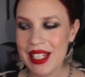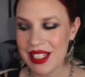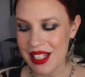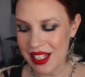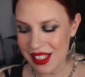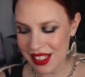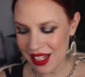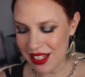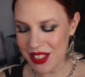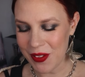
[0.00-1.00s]
Like
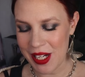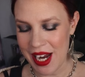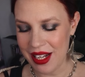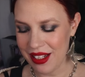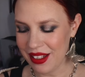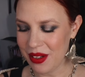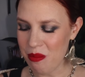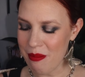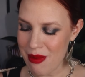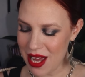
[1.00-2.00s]
Danessa has created little
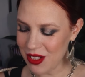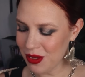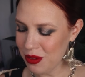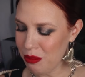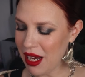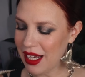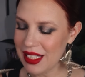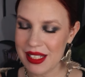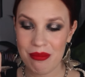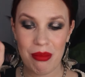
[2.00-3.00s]
magical
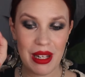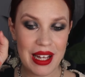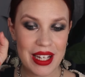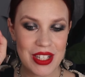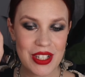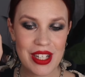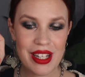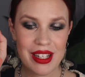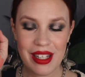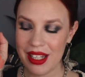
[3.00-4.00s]
pots of blush.
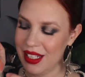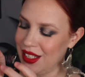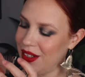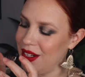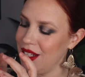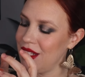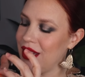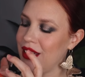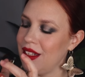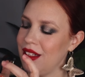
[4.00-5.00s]
It's starting
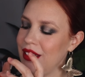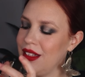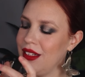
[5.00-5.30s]
to,